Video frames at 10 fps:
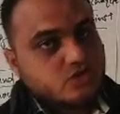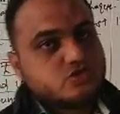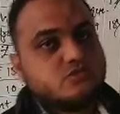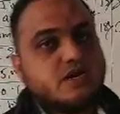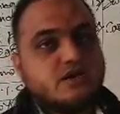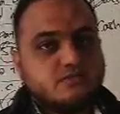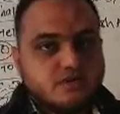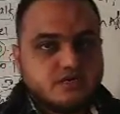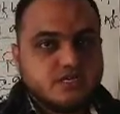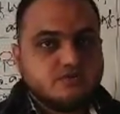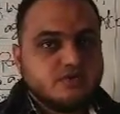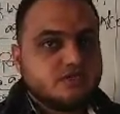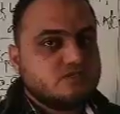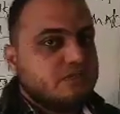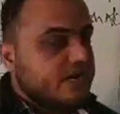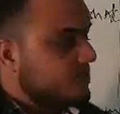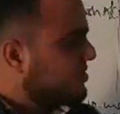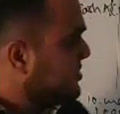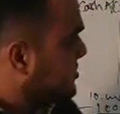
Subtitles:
So my humble request, better